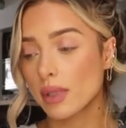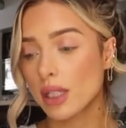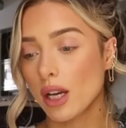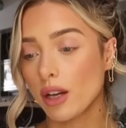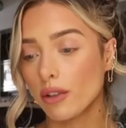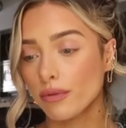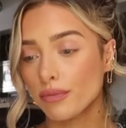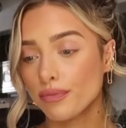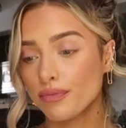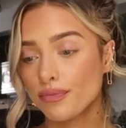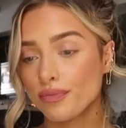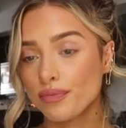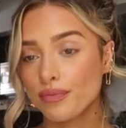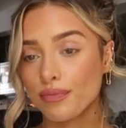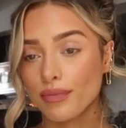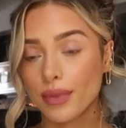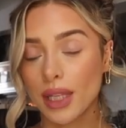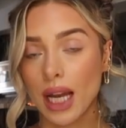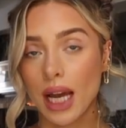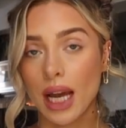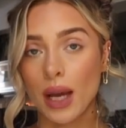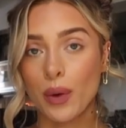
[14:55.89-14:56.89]
So
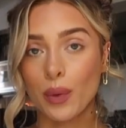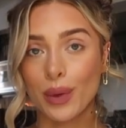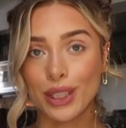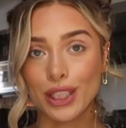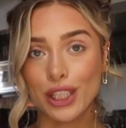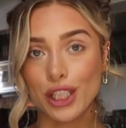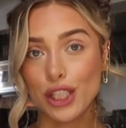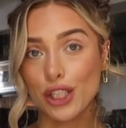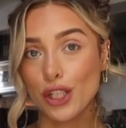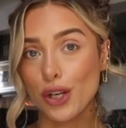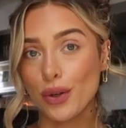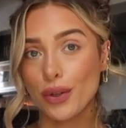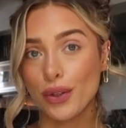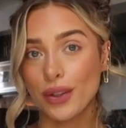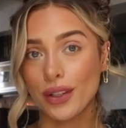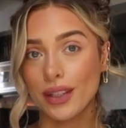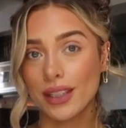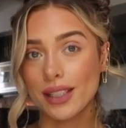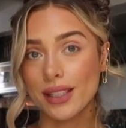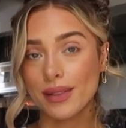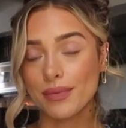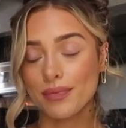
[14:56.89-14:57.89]
I wanted to show you
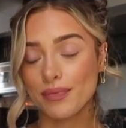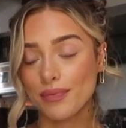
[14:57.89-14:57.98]
these.